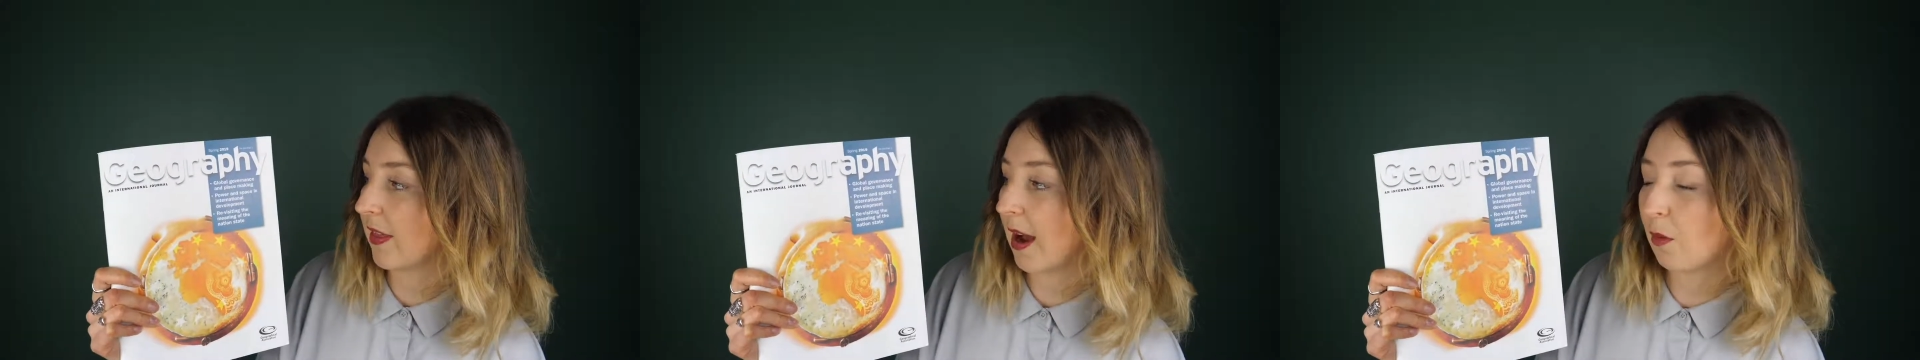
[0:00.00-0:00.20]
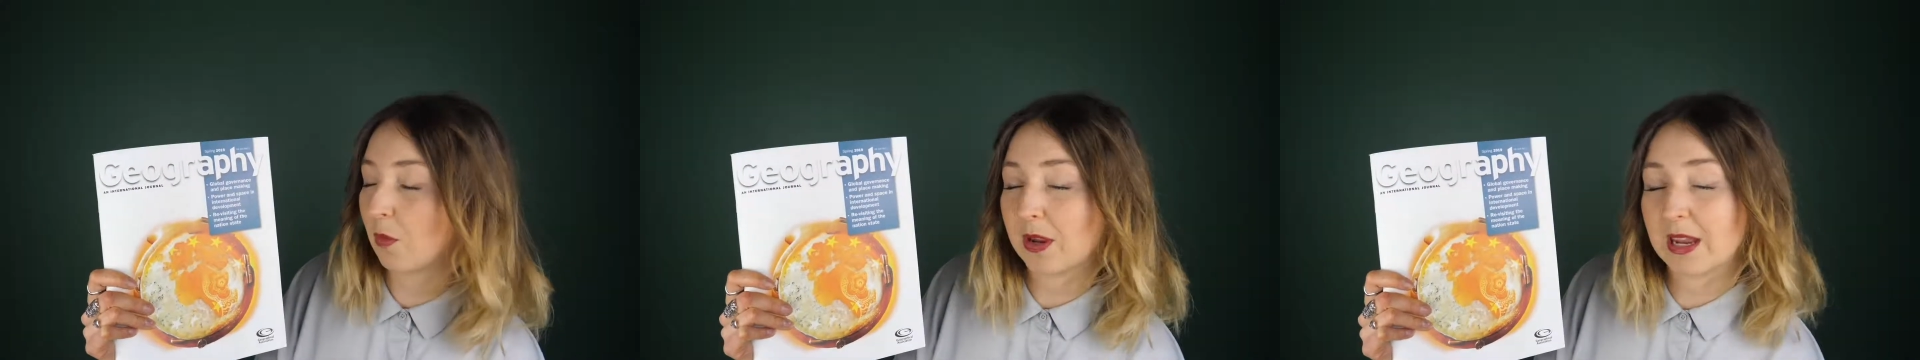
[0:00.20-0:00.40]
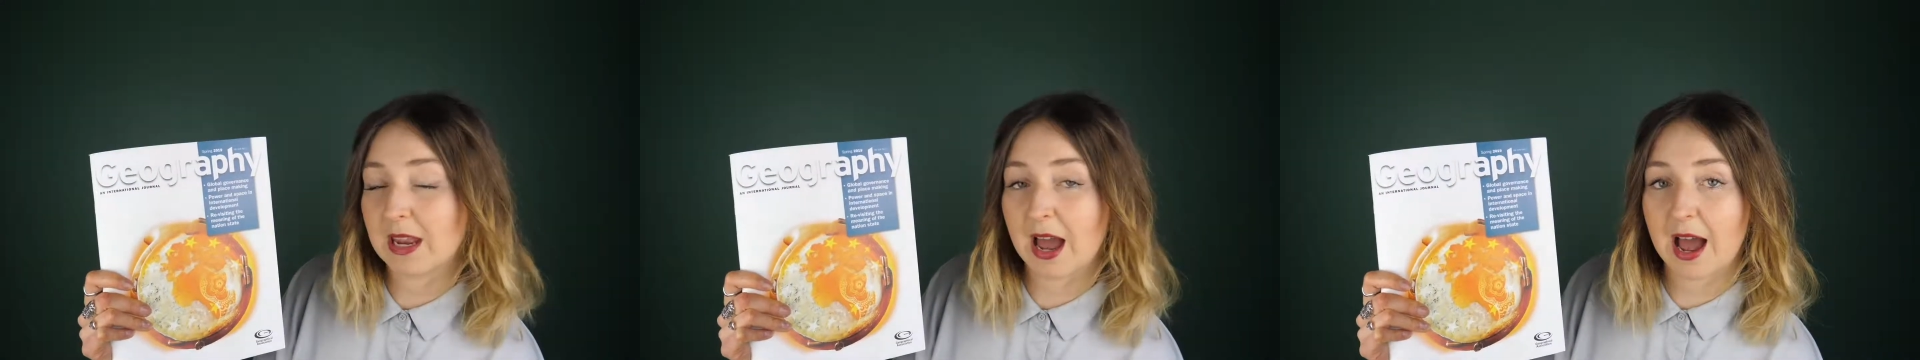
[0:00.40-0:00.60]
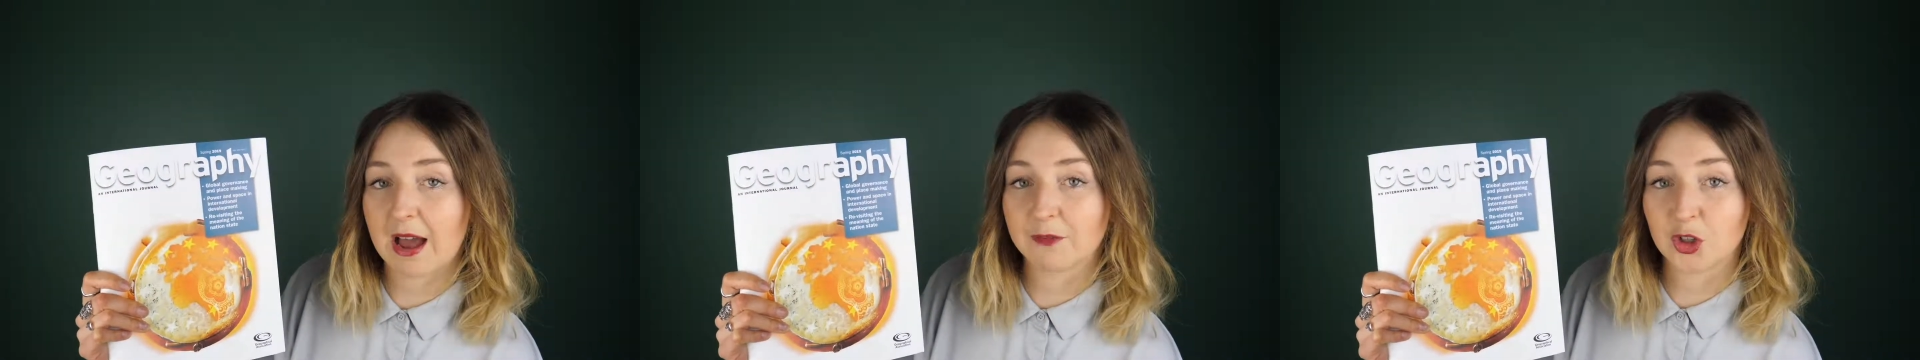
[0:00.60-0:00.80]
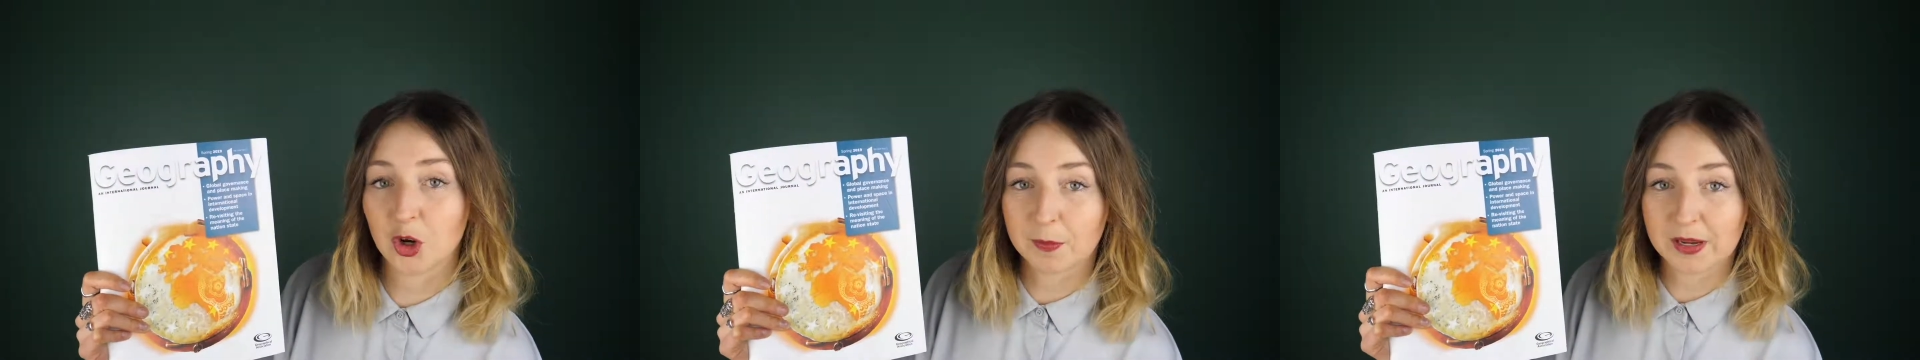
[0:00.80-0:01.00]
that we
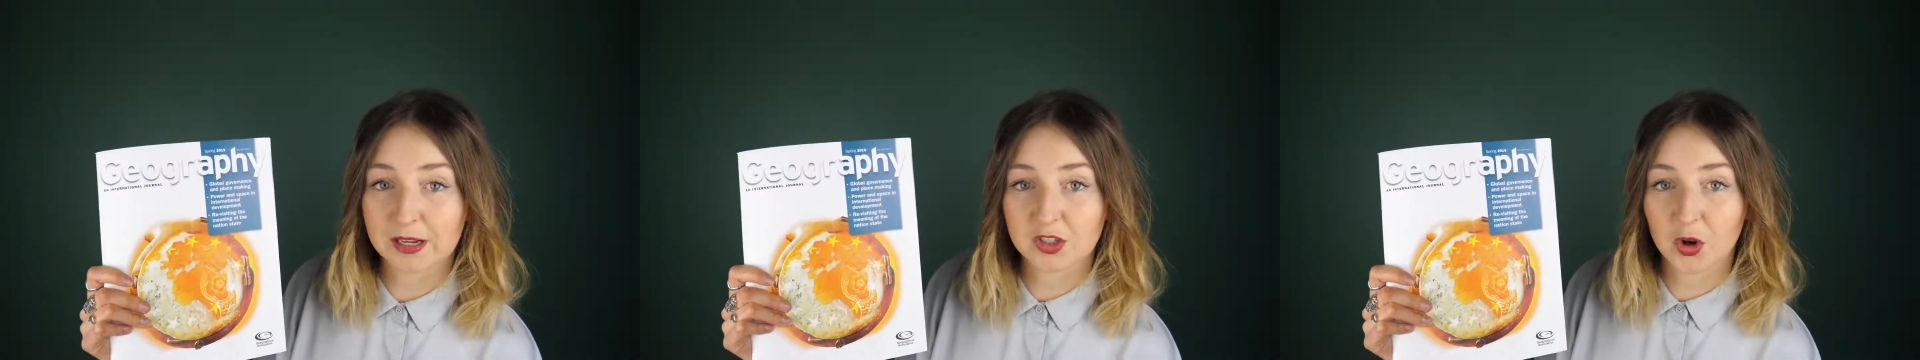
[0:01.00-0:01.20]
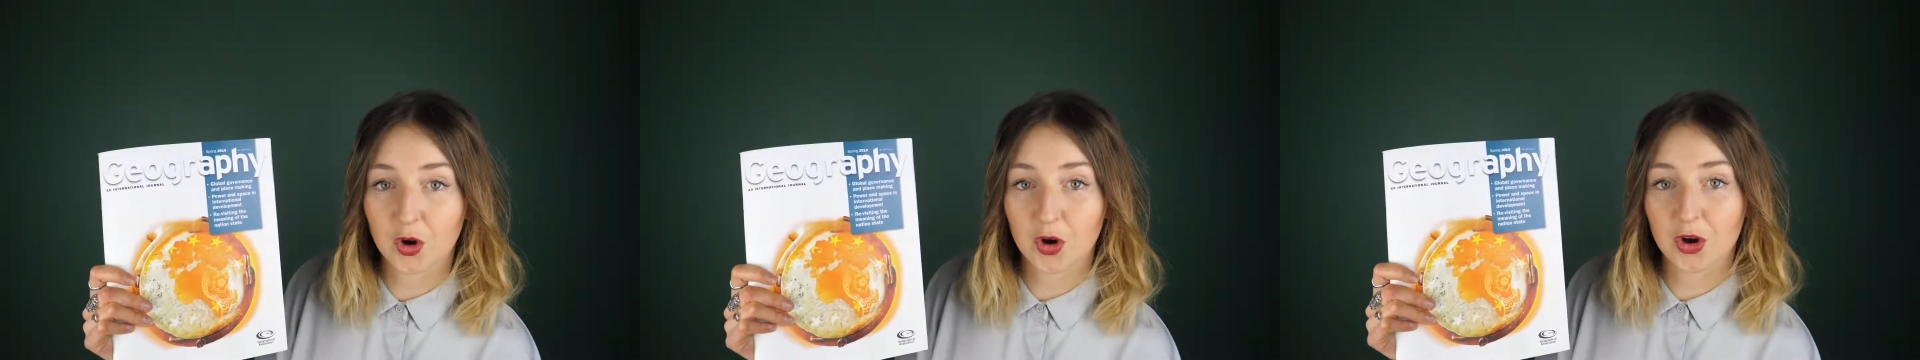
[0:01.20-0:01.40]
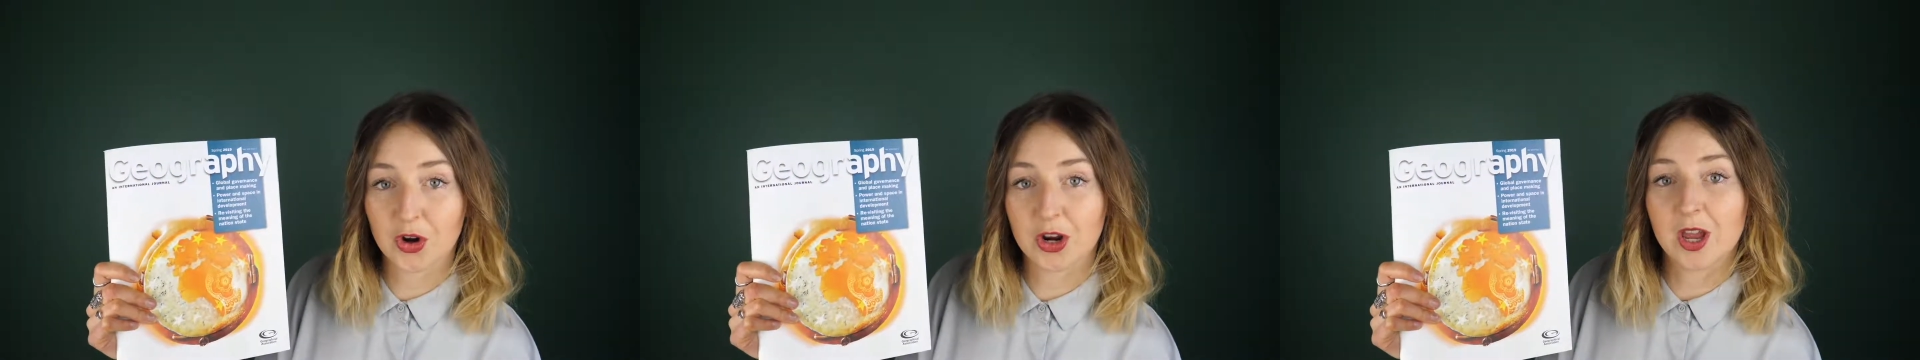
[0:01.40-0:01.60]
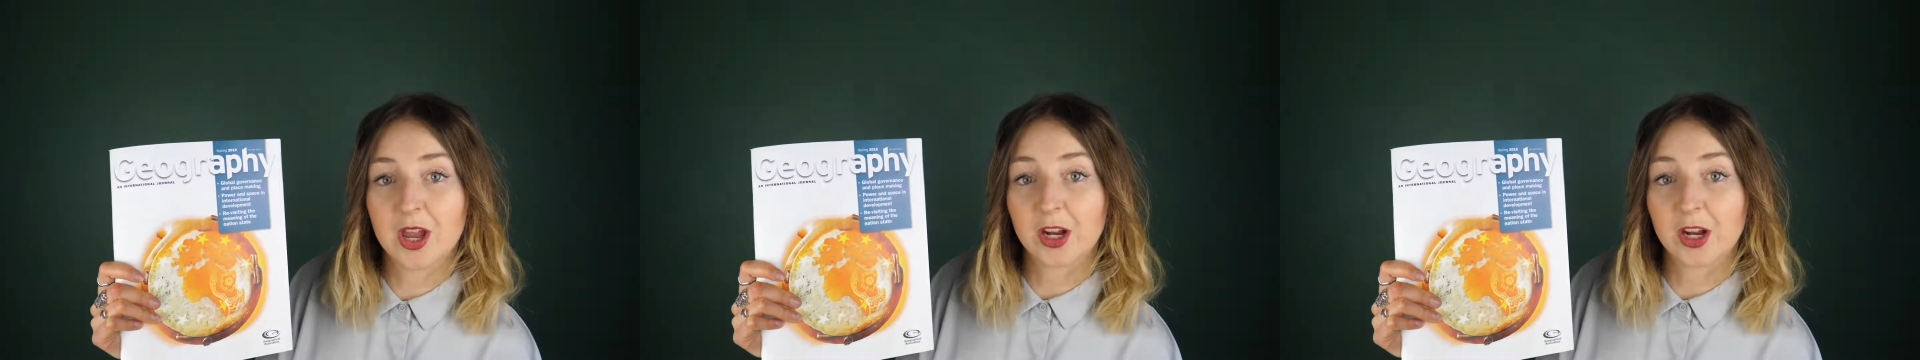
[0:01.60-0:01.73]
have topics on